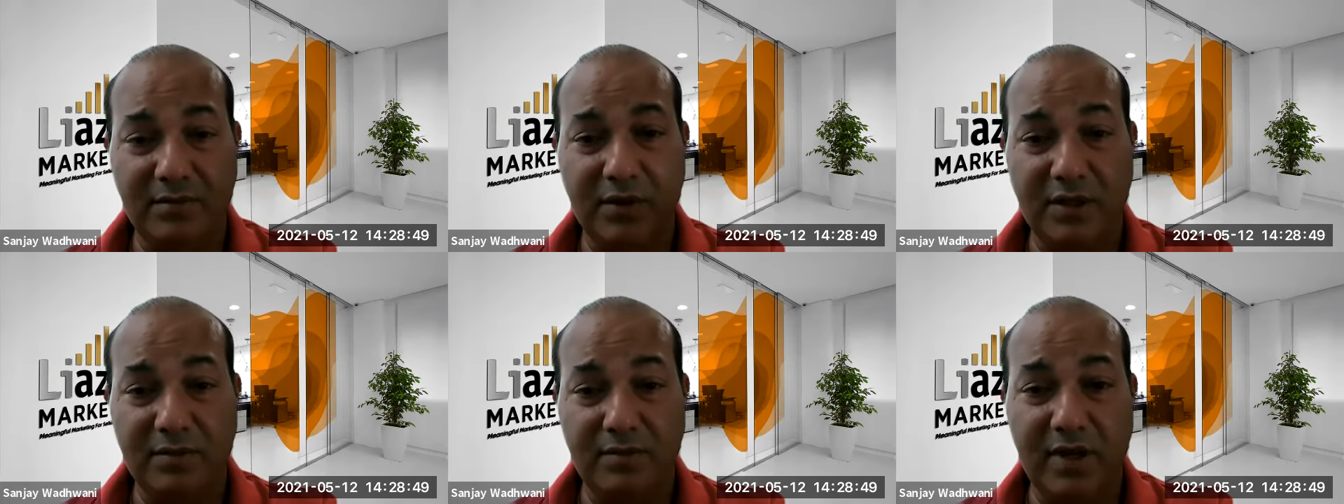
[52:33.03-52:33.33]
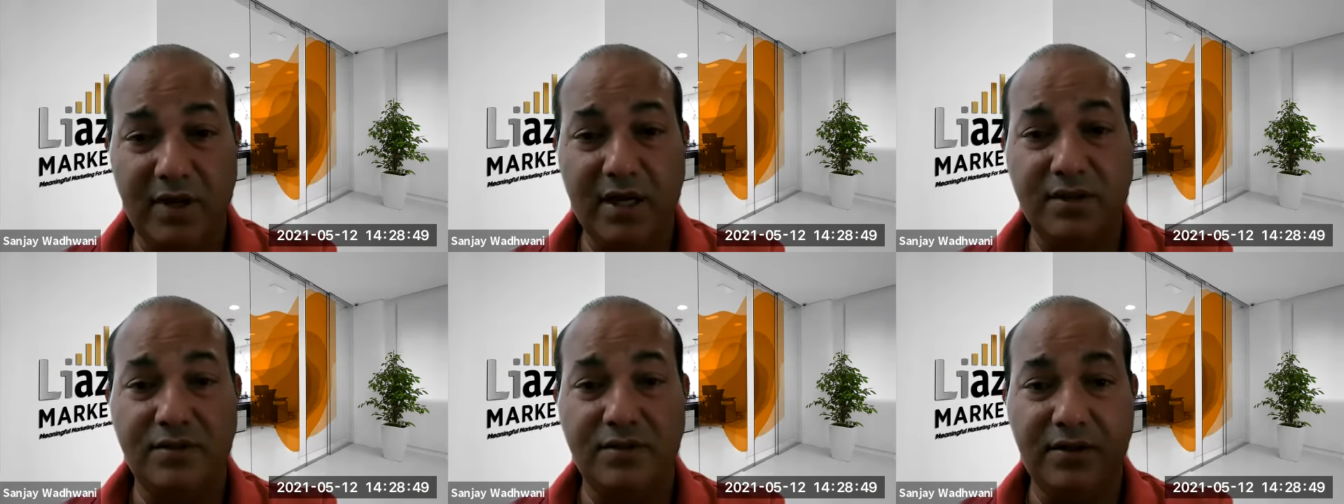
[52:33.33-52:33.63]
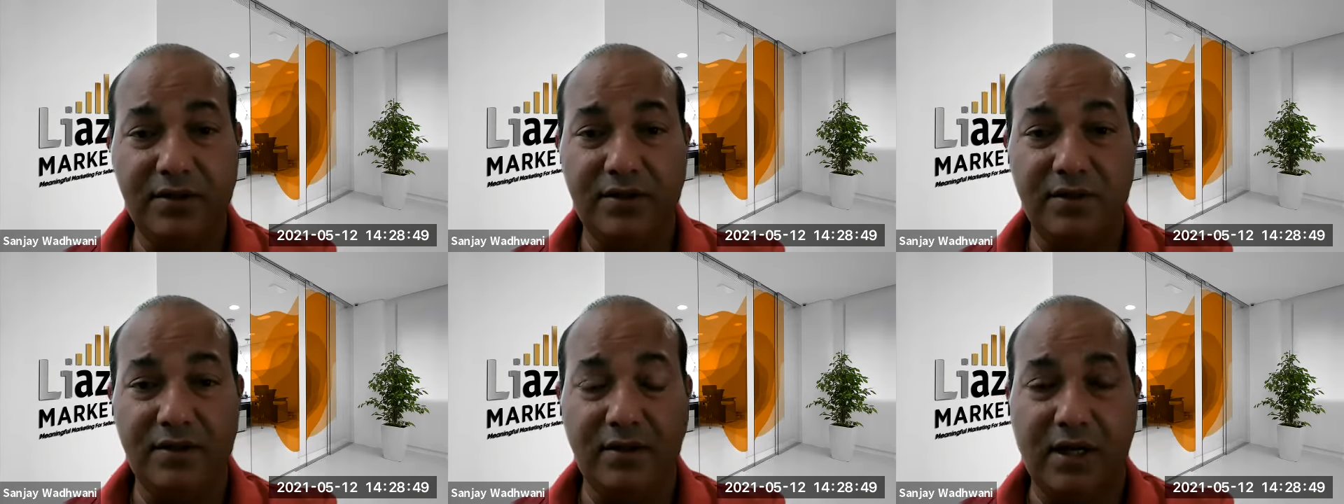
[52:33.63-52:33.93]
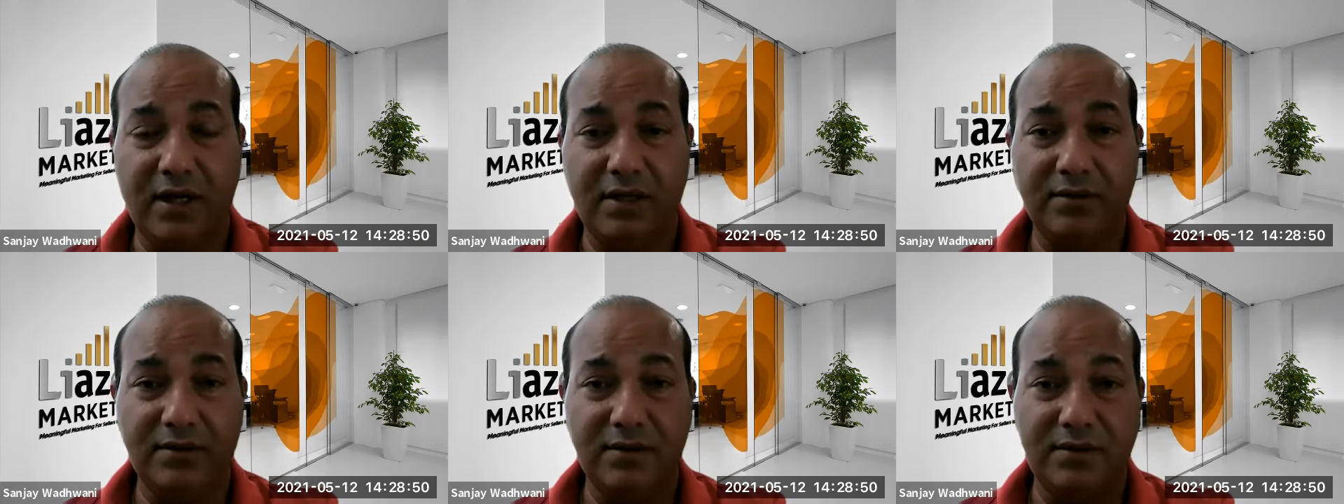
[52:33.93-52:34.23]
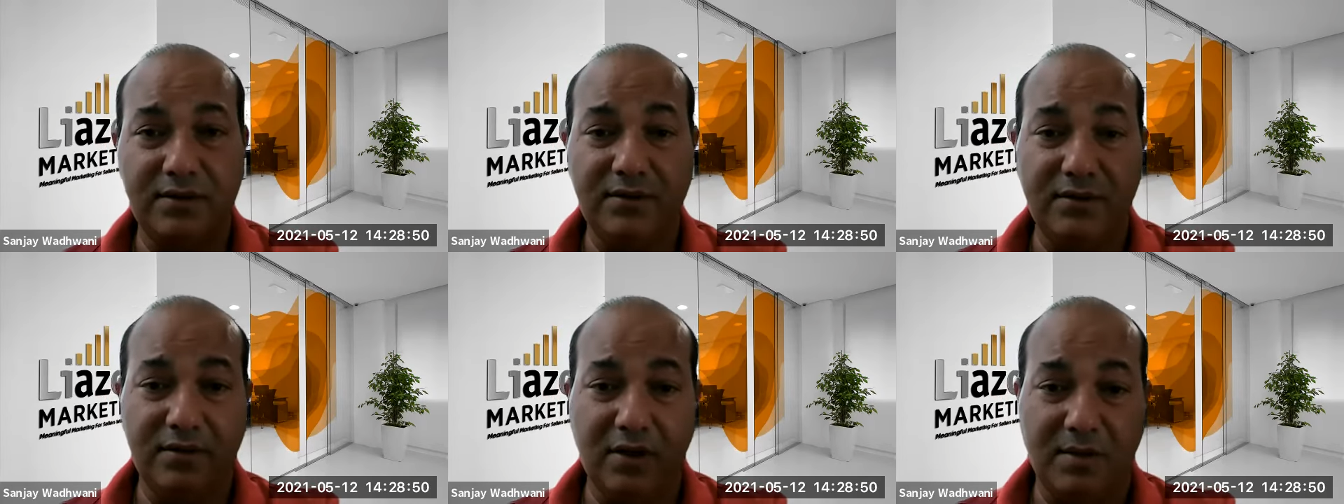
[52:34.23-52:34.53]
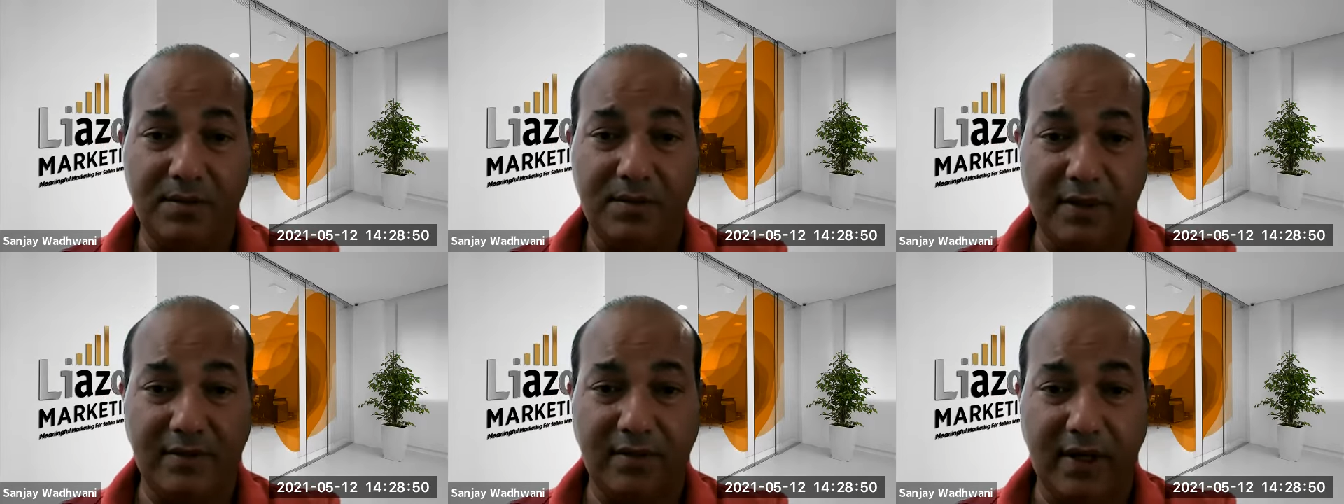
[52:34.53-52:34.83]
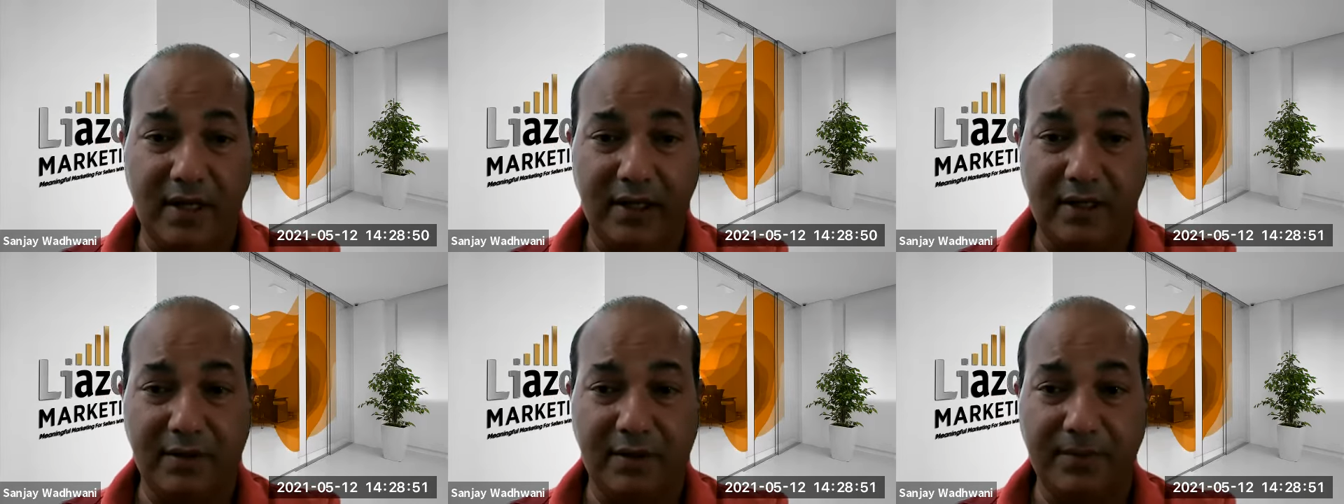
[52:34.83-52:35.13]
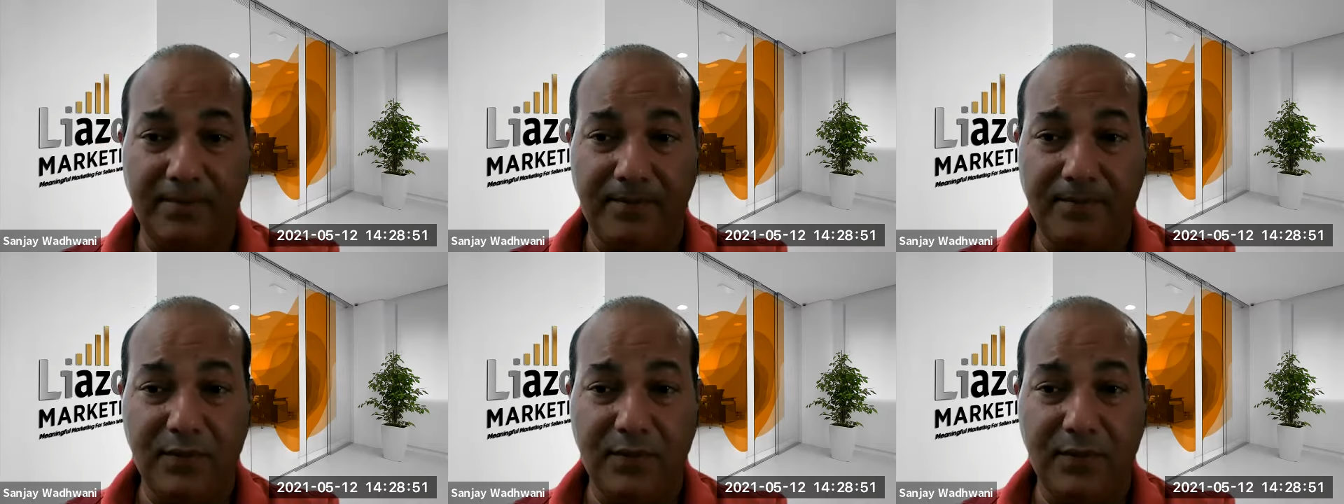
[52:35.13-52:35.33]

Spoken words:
but make sure you know how to do copywriting.